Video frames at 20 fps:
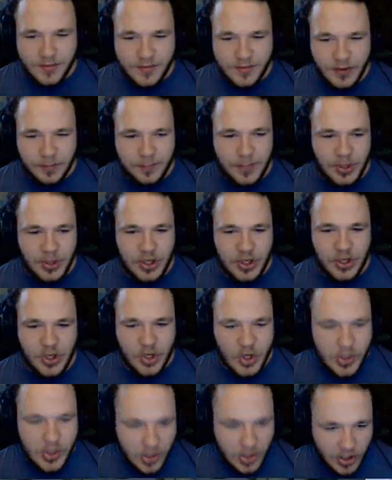The
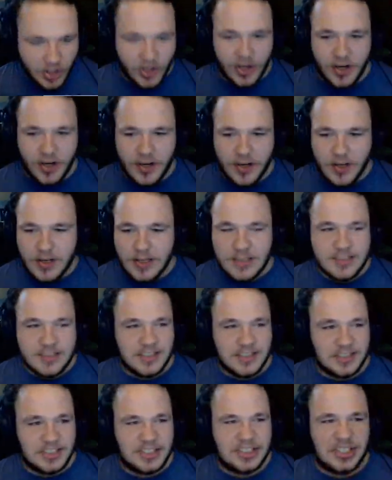pure,
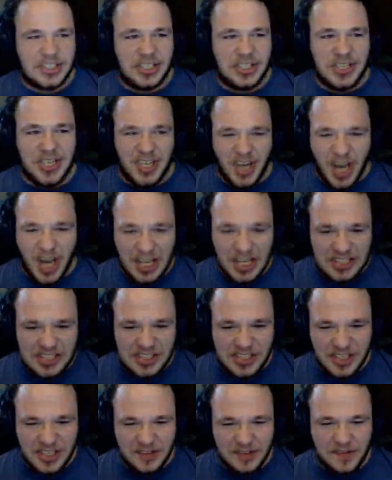
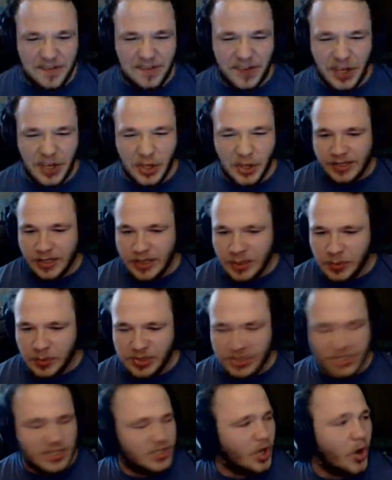disgusting filth. It
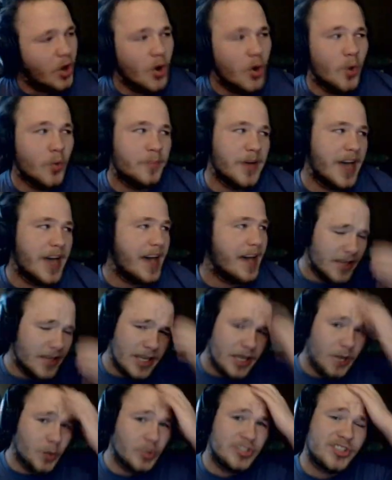was so bad.
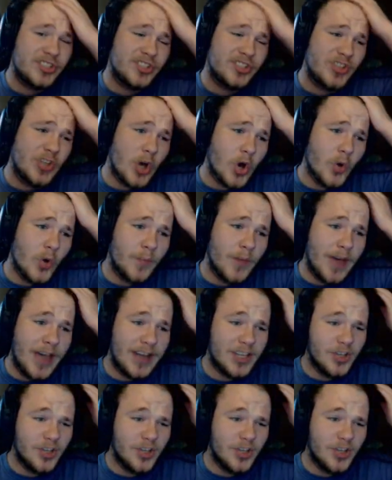It was so bad.